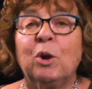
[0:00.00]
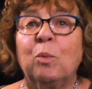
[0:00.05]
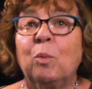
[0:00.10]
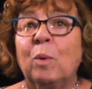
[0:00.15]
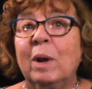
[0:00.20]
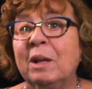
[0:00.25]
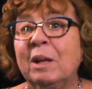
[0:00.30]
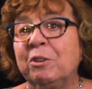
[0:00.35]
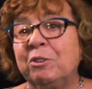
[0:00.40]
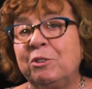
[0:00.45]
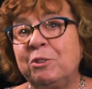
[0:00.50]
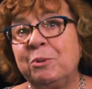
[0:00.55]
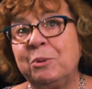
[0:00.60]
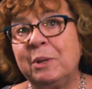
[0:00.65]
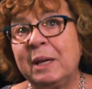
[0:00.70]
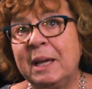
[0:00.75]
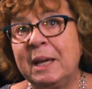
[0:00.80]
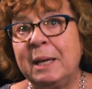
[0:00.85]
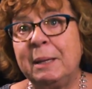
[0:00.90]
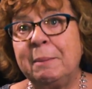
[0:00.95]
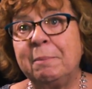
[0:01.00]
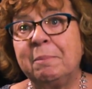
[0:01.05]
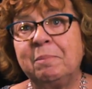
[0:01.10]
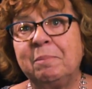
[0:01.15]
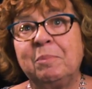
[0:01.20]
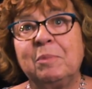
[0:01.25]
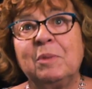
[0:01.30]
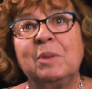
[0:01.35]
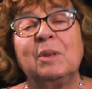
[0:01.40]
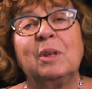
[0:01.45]
Round 2 came
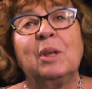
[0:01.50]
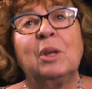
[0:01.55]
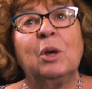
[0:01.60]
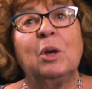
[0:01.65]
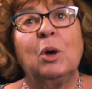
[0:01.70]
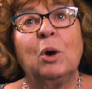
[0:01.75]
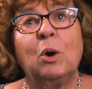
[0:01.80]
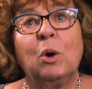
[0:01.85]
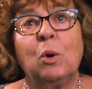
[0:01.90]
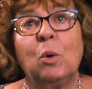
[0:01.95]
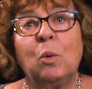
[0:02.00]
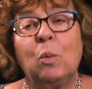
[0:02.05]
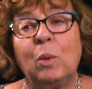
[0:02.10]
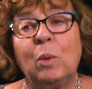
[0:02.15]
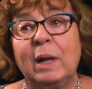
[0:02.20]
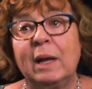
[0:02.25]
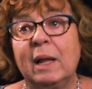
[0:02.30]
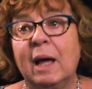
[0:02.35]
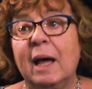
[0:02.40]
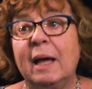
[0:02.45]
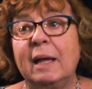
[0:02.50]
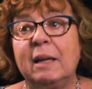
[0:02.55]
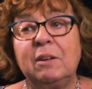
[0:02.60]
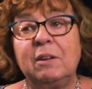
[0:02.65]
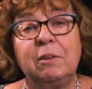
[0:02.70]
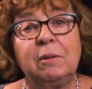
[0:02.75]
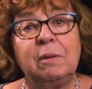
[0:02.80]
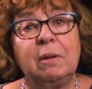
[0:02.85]
when I